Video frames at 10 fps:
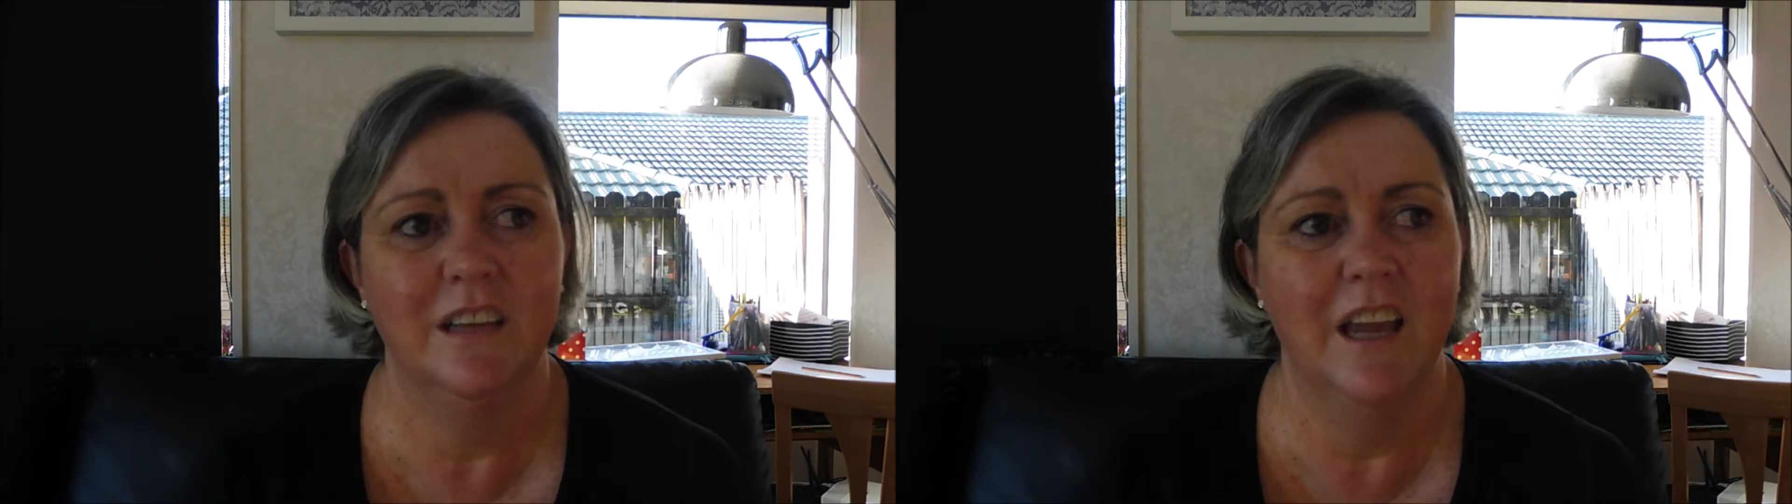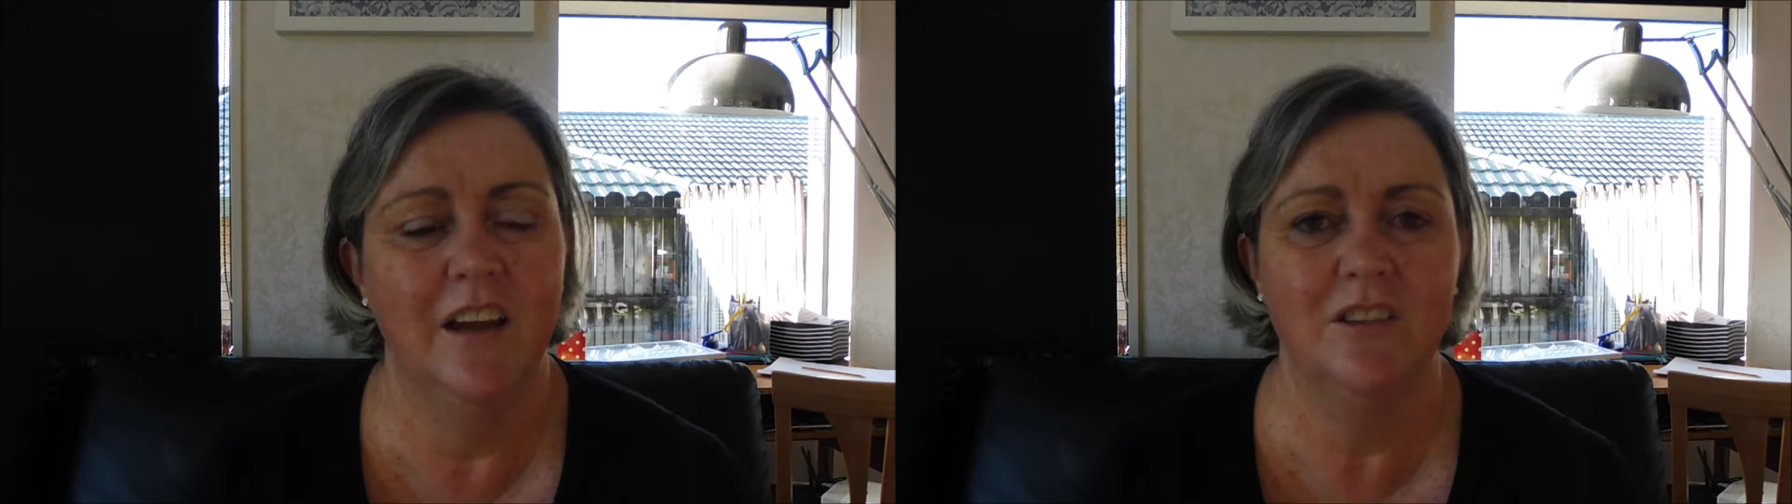
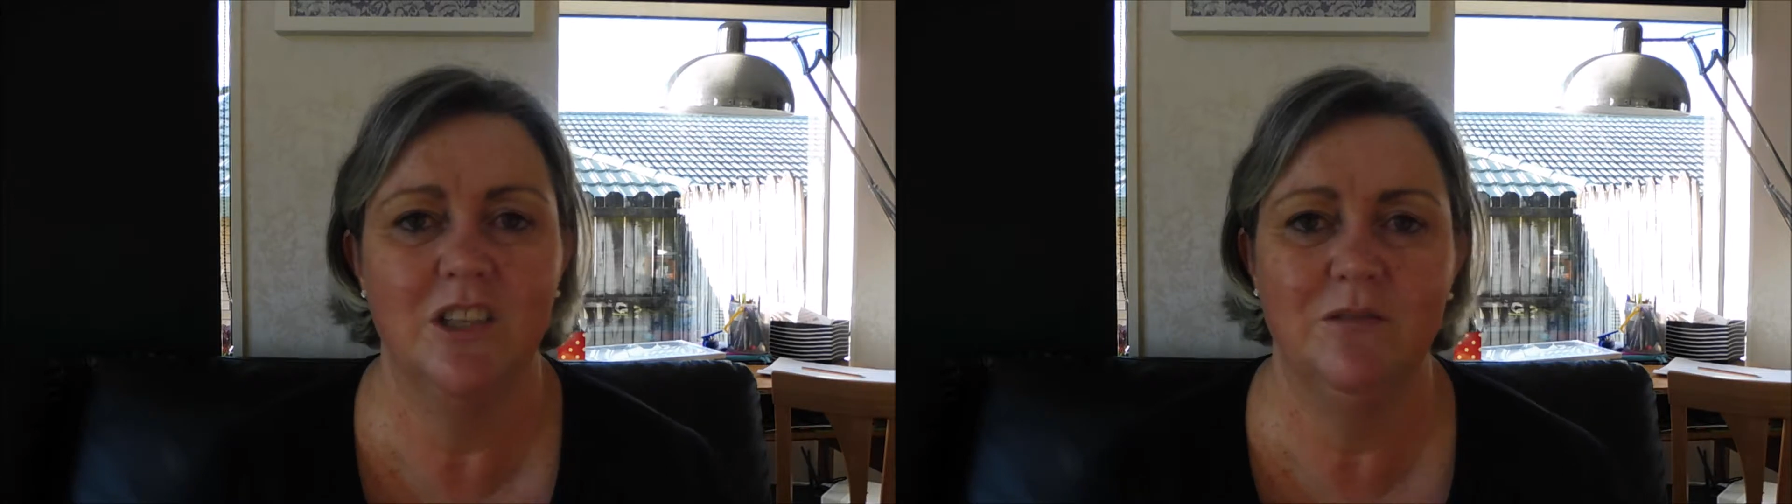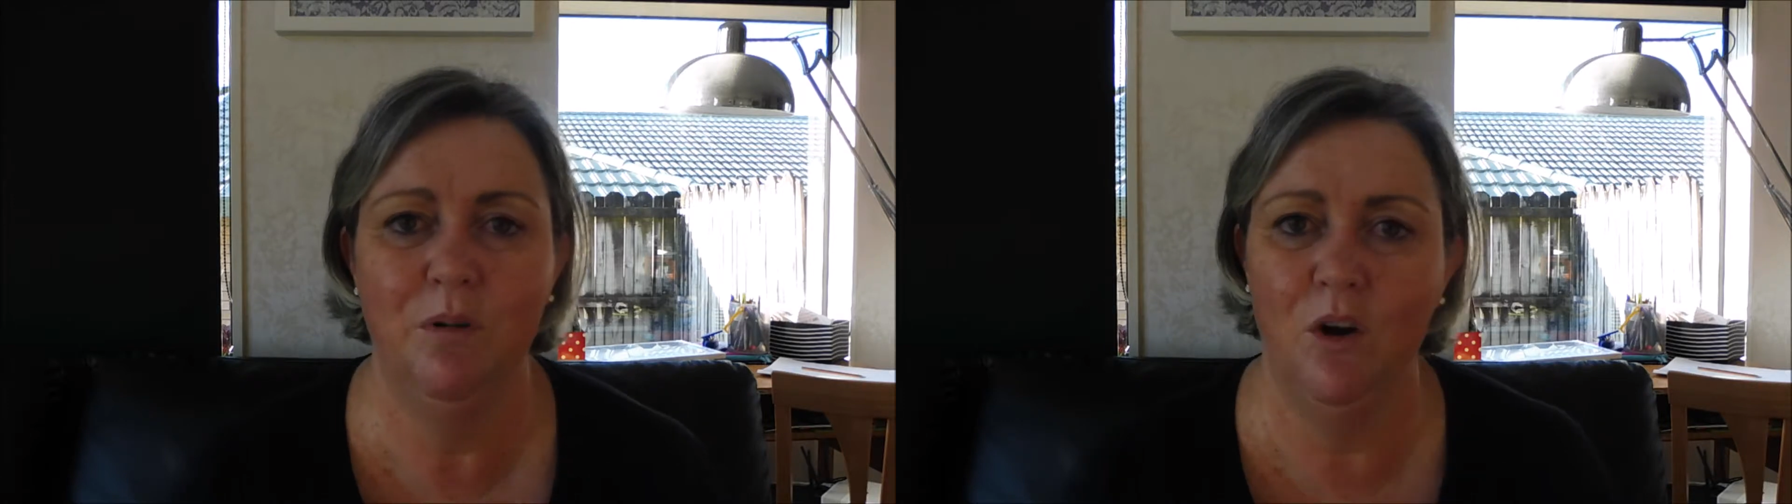
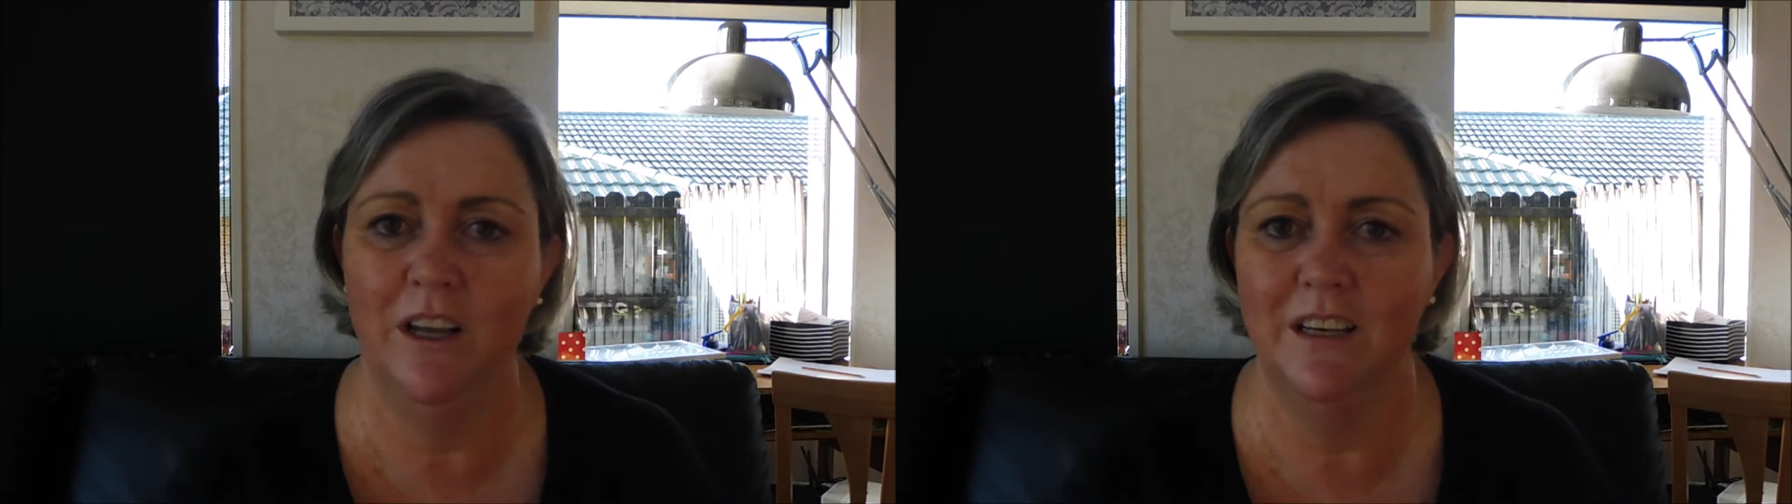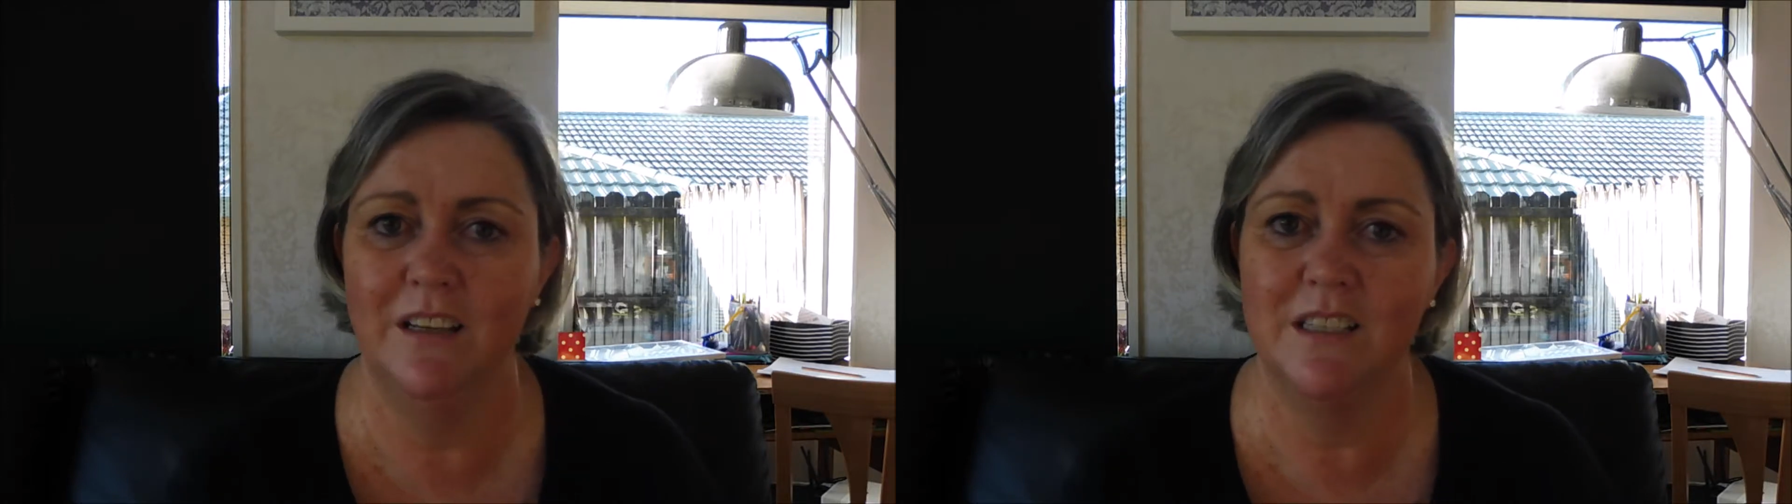couch
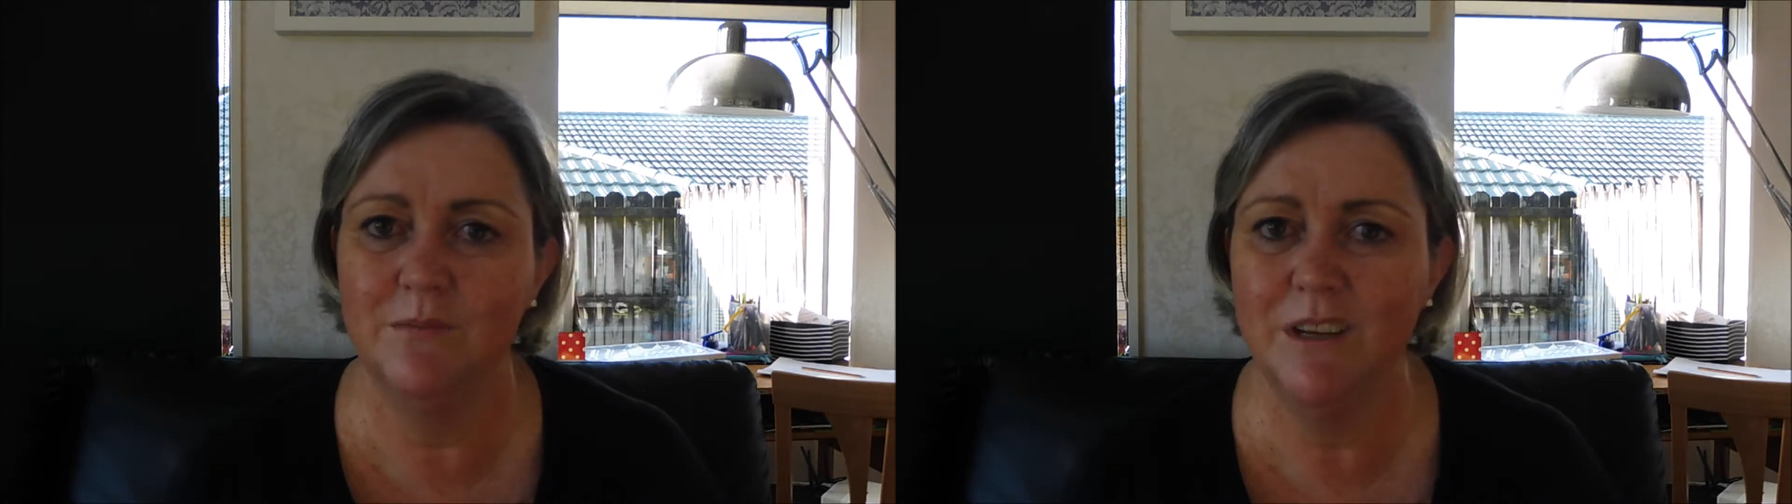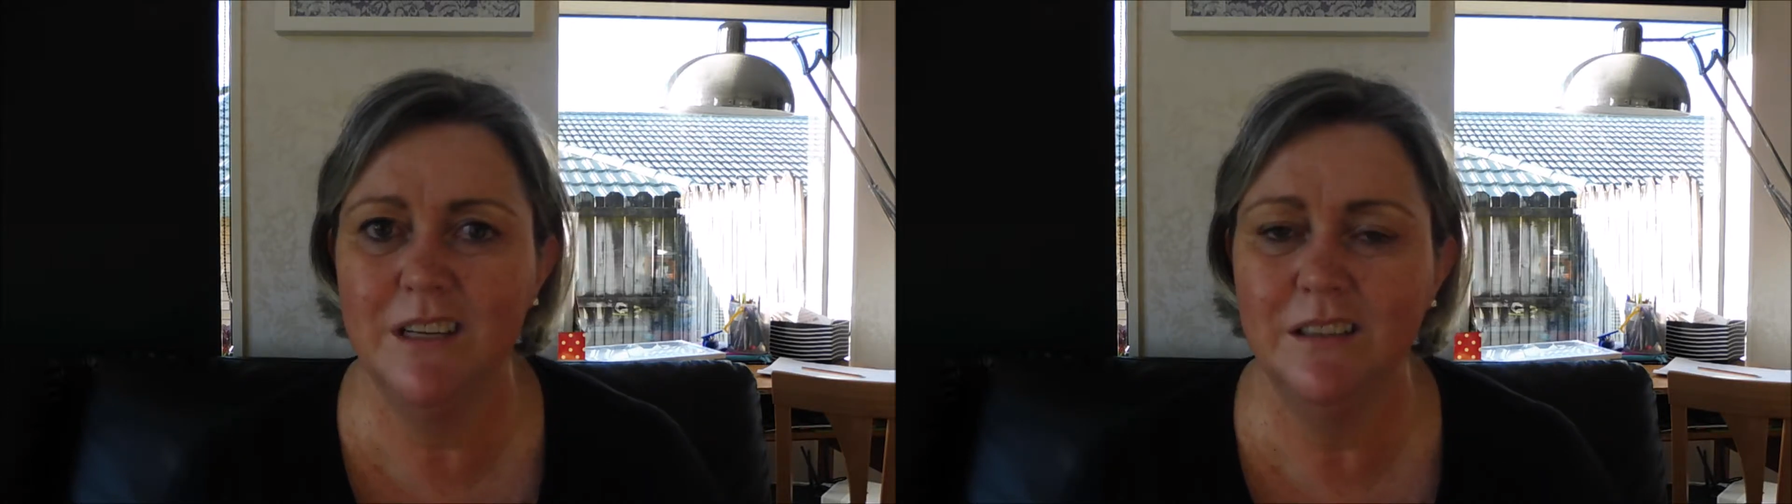pocket next
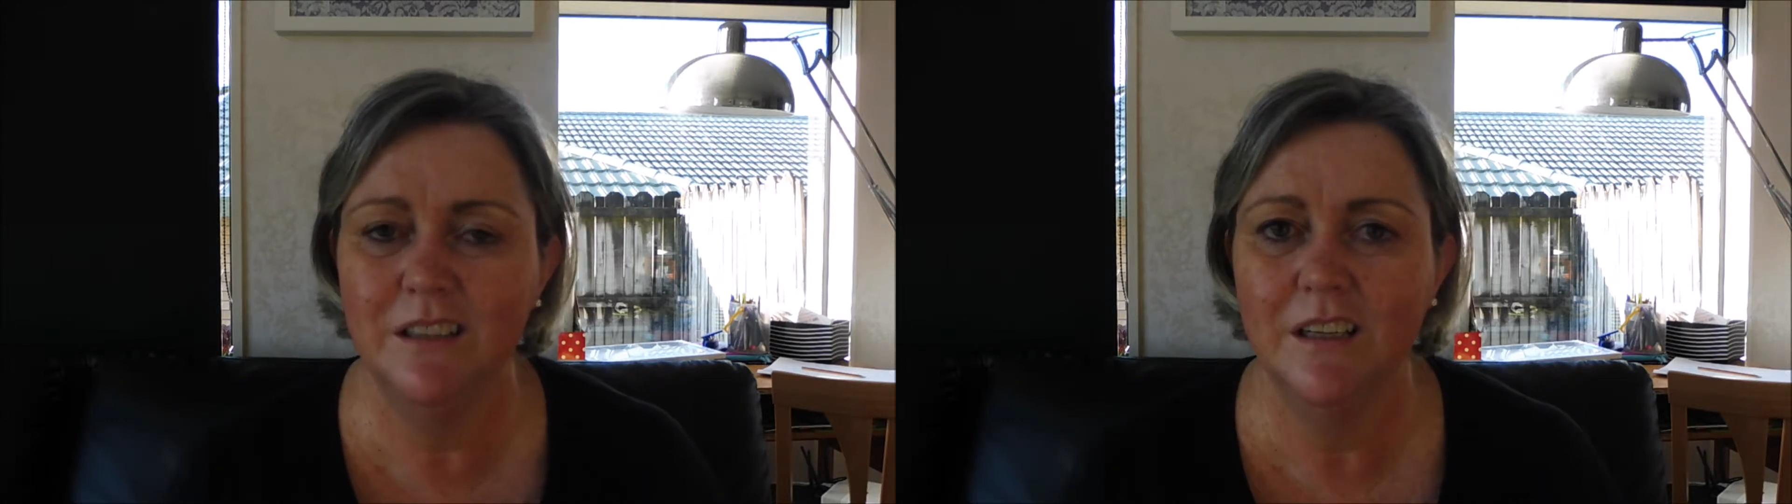to me,